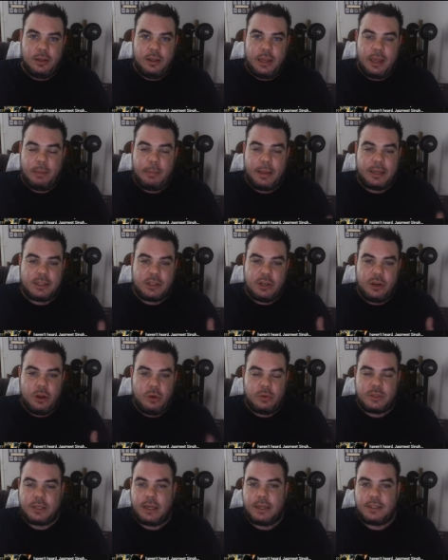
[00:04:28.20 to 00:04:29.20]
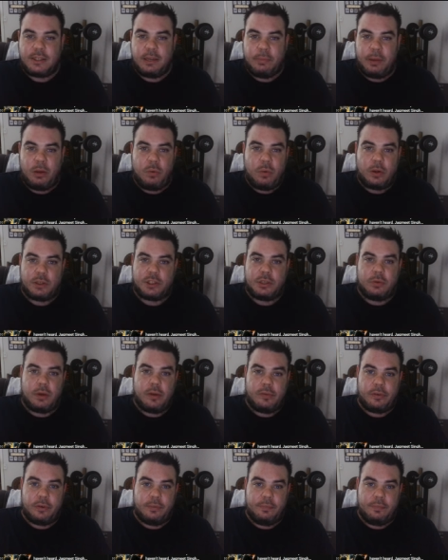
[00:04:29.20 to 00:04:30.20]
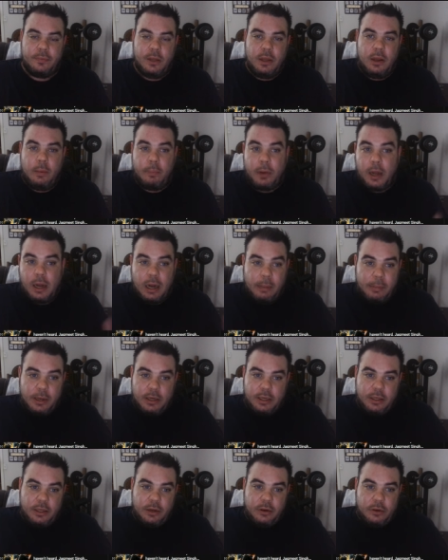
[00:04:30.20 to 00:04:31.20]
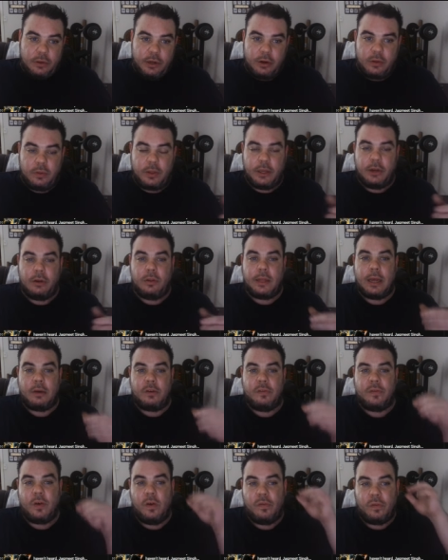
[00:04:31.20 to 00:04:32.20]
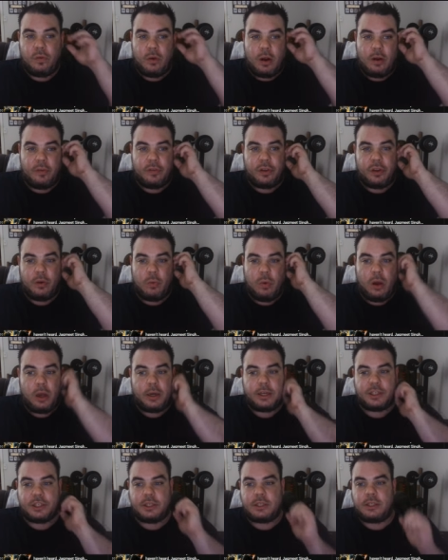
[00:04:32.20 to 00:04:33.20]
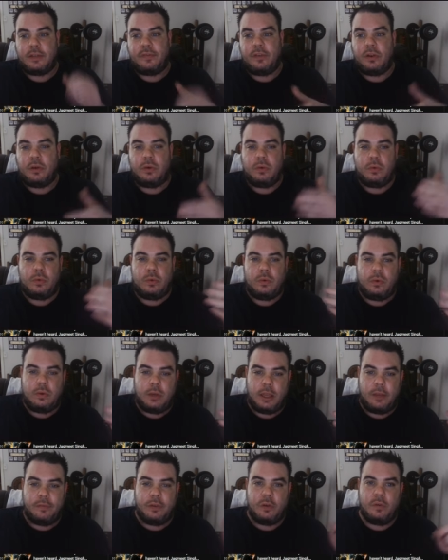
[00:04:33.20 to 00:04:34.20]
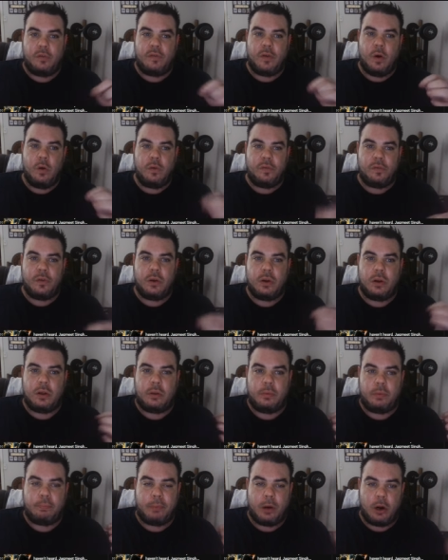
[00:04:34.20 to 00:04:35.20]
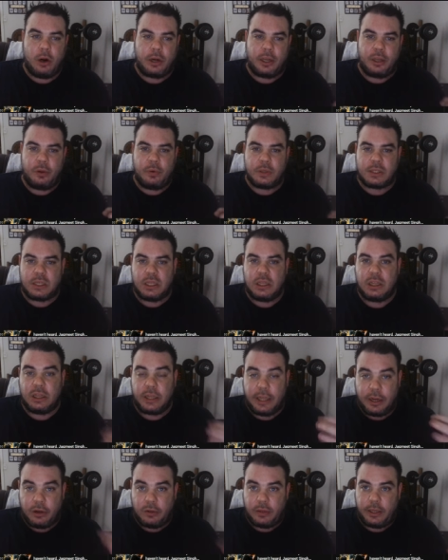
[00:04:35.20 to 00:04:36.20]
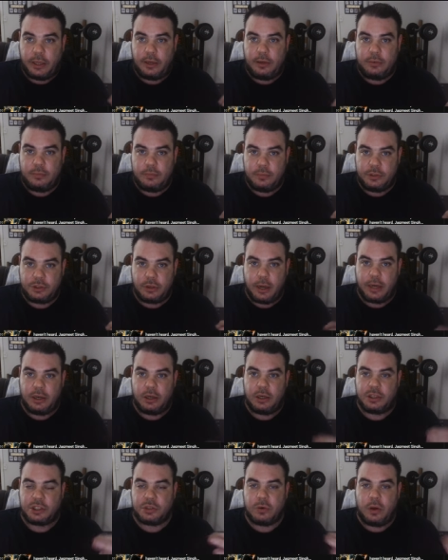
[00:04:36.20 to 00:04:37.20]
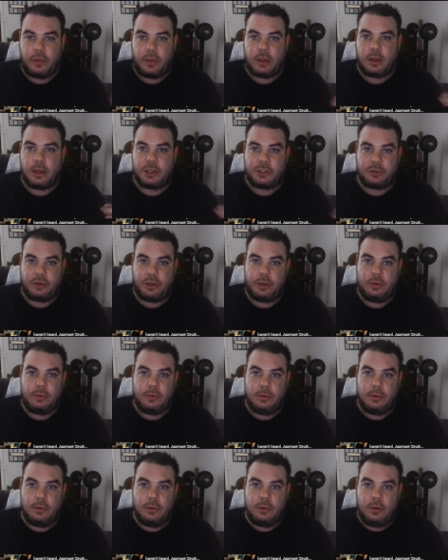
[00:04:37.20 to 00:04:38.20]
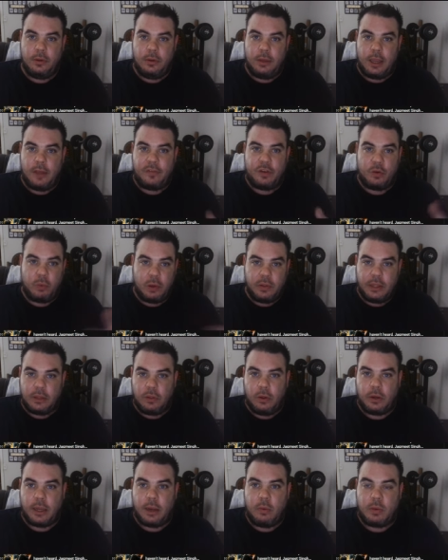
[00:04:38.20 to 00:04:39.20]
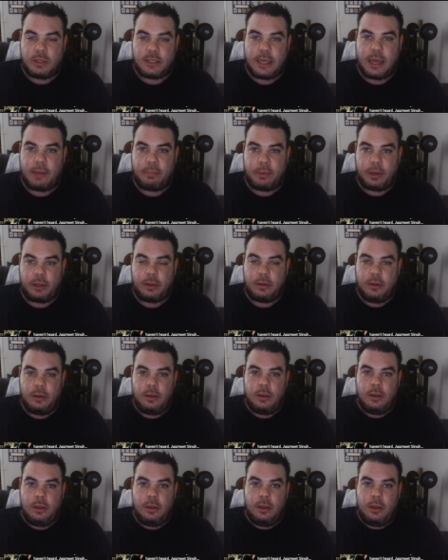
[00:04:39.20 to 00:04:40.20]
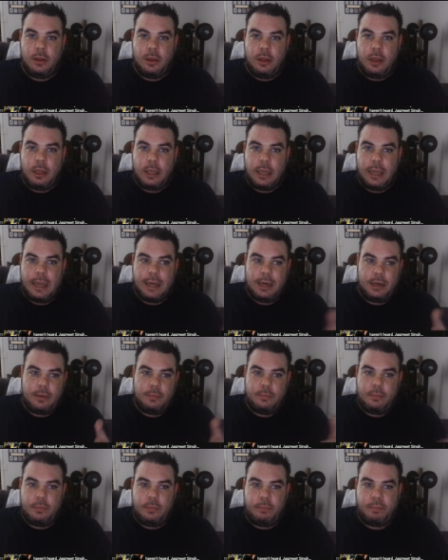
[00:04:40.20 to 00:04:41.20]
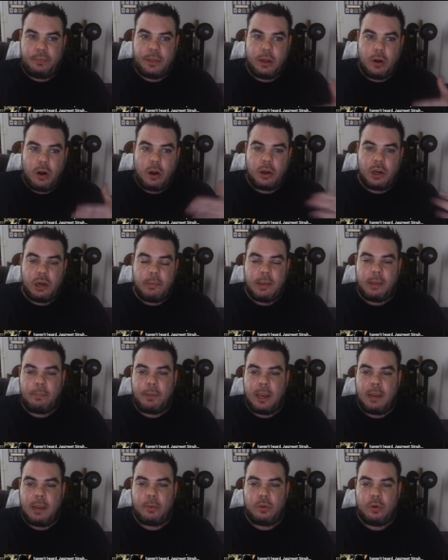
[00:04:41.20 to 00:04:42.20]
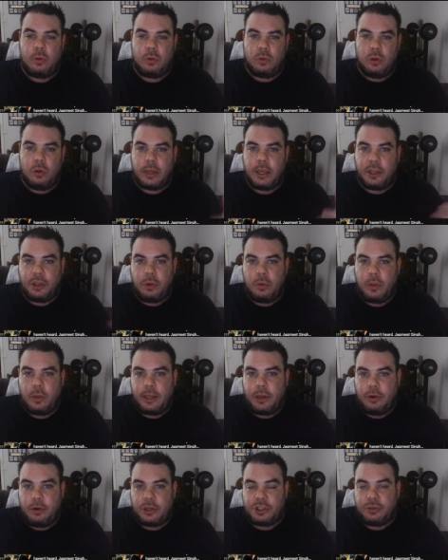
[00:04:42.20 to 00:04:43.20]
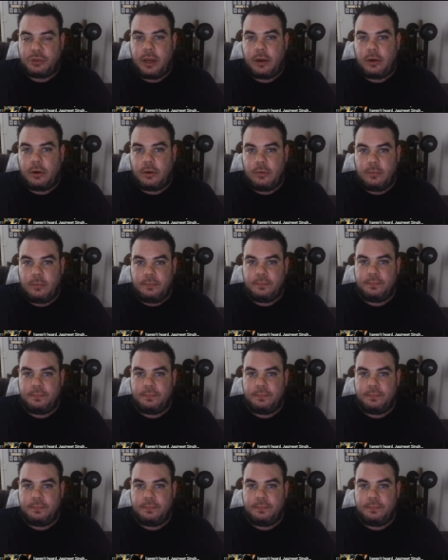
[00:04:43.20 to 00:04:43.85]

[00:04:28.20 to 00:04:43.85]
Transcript: It makes no sense to me whatsoever. But I mean, you know, you're you're allowed to vote for whoever you want. It's just if you if you vote for a party who is clearly trying to destroy the country, if you really look at what's happening, it there are going to be people who look at you like you're a traitor.